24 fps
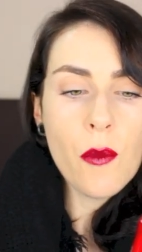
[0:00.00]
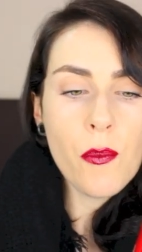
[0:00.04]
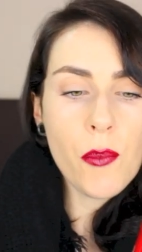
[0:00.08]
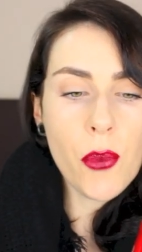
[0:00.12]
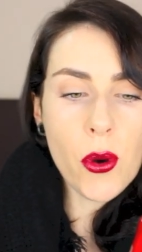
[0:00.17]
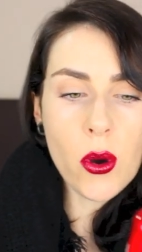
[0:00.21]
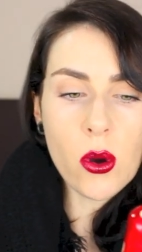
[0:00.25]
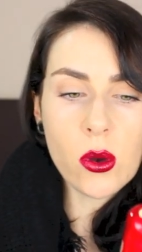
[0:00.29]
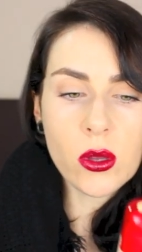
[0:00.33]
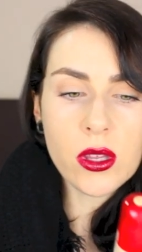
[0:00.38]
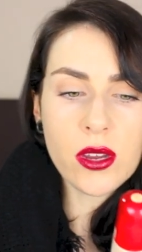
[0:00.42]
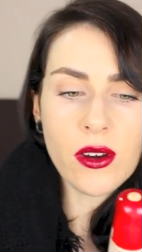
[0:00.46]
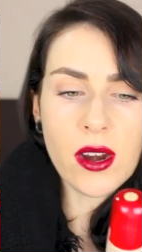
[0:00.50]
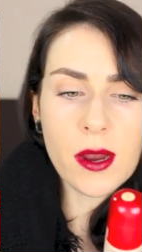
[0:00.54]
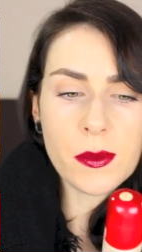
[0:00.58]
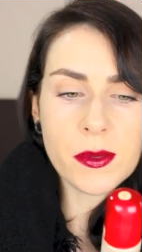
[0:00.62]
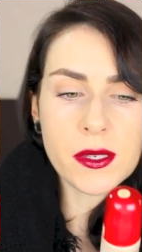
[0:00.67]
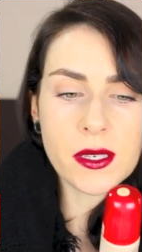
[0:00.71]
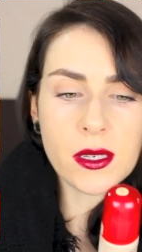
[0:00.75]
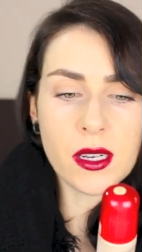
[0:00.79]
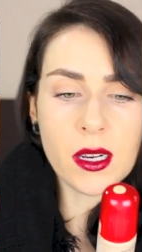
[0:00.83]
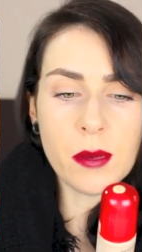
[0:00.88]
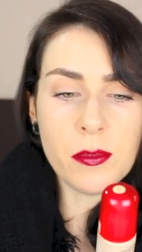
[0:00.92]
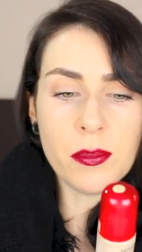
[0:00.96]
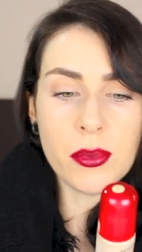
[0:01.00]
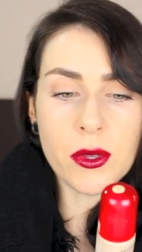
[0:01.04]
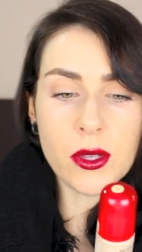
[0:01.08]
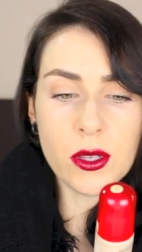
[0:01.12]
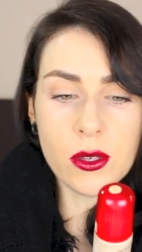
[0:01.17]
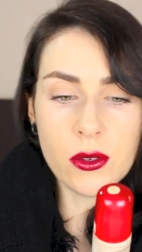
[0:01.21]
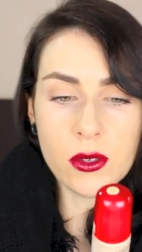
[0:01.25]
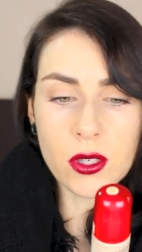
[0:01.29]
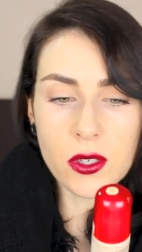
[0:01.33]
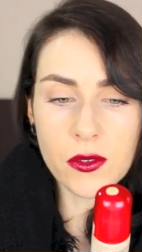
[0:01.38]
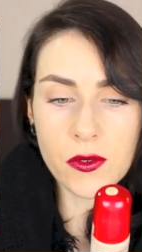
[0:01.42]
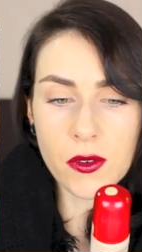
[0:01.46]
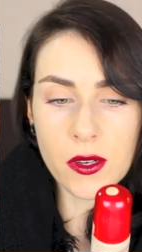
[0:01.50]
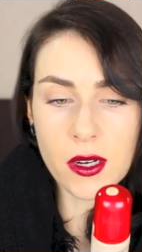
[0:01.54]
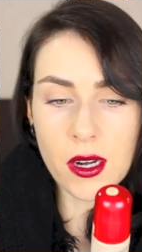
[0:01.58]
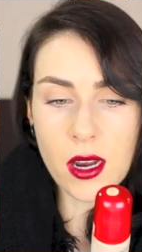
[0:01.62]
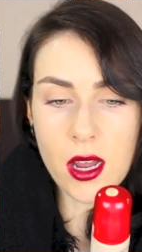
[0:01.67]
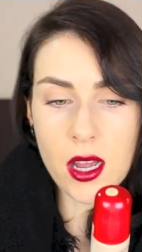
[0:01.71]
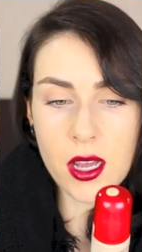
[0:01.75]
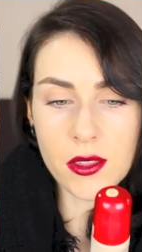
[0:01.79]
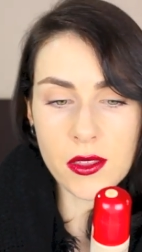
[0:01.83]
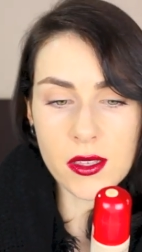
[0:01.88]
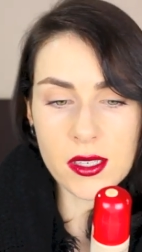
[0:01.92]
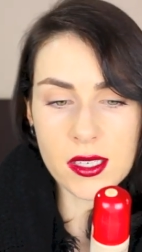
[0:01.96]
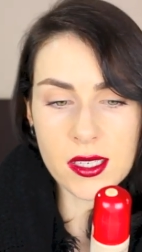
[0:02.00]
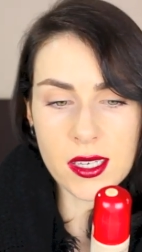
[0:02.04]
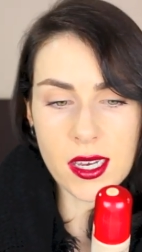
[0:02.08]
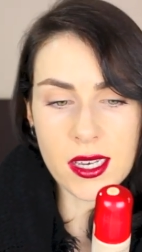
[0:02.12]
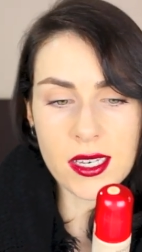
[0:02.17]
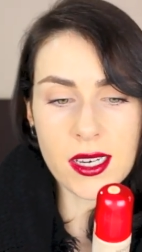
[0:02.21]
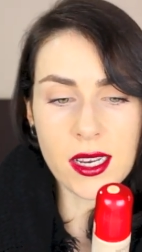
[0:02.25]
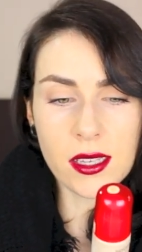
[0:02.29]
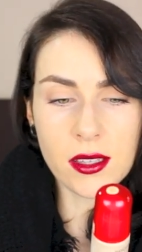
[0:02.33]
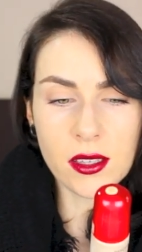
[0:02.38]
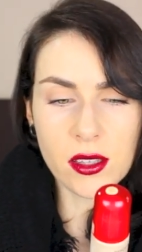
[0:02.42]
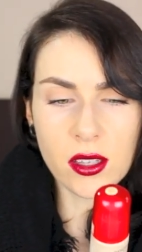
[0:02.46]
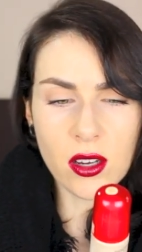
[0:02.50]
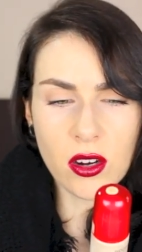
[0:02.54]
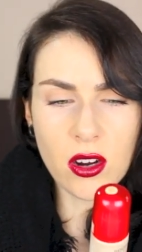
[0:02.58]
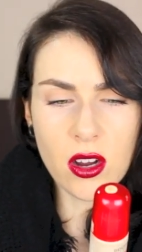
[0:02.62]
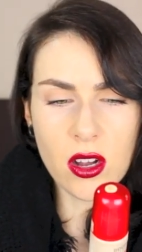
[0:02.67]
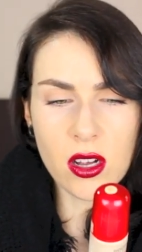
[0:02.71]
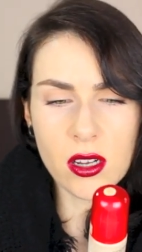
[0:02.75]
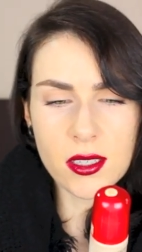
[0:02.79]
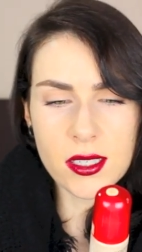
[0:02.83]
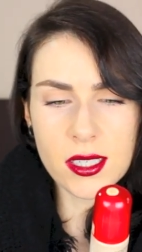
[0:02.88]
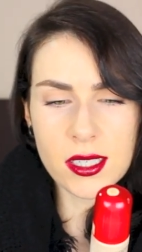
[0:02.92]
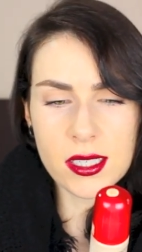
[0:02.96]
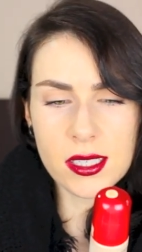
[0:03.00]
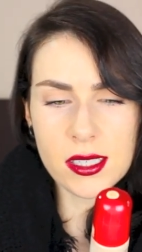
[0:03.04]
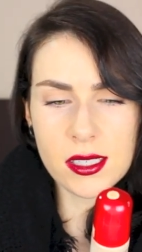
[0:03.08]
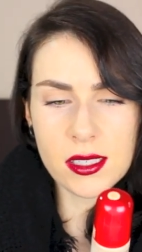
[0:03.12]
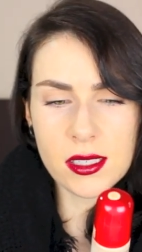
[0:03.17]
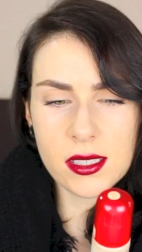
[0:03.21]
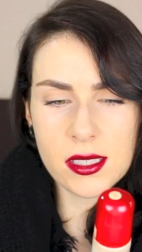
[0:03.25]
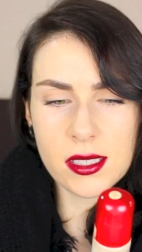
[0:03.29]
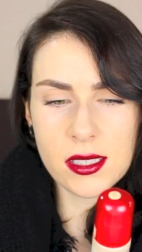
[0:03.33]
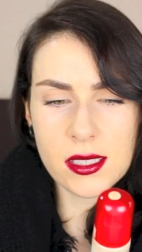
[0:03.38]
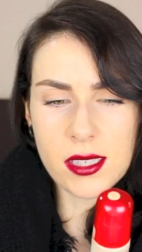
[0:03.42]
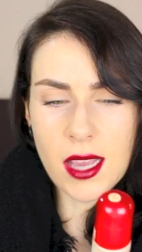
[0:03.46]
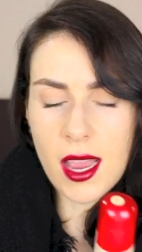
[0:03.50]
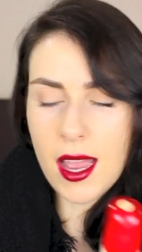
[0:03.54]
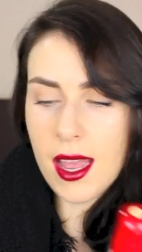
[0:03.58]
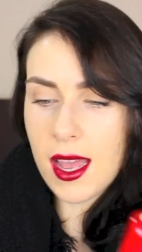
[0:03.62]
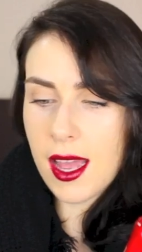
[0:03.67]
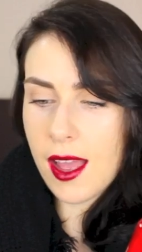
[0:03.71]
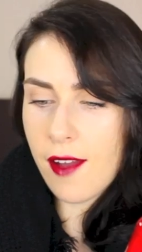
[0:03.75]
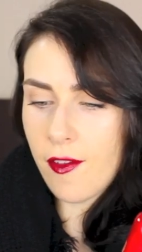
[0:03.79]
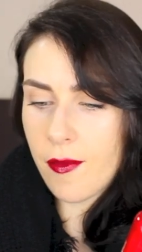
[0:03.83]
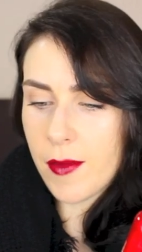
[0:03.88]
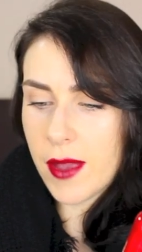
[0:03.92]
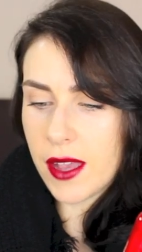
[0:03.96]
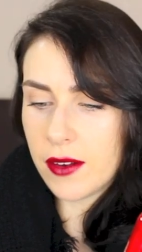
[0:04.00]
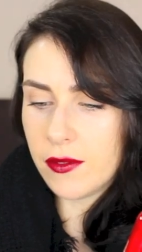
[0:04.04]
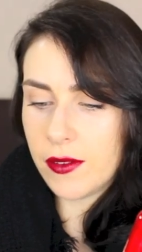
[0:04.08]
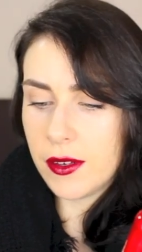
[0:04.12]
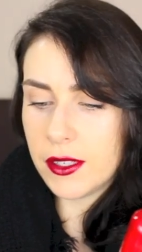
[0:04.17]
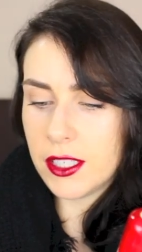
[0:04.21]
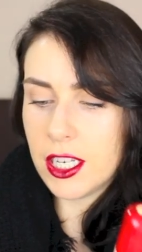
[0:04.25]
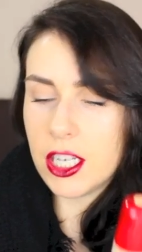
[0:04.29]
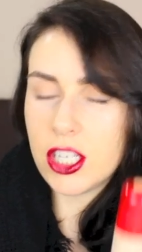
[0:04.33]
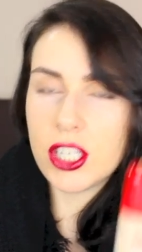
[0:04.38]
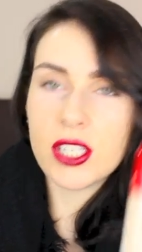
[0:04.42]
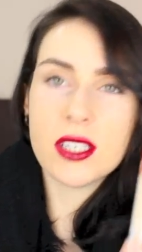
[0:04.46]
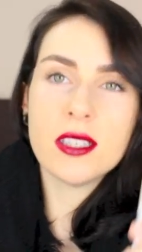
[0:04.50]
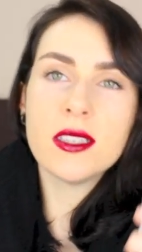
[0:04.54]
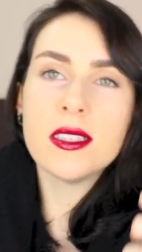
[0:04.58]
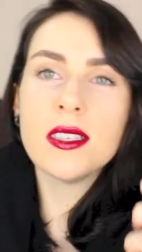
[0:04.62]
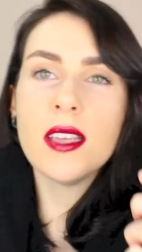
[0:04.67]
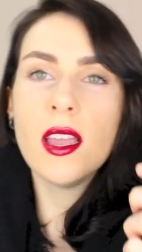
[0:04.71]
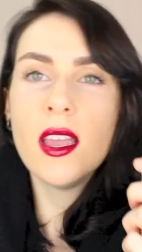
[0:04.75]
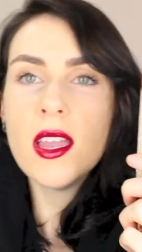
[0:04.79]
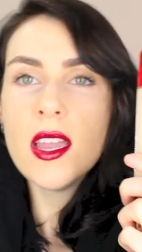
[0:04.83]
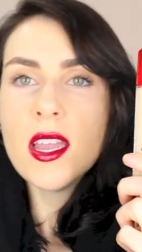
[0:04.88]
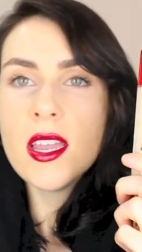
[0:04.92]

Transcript: Both are absolutely beautiful on the skin. Yeah, they're called half matte foundations.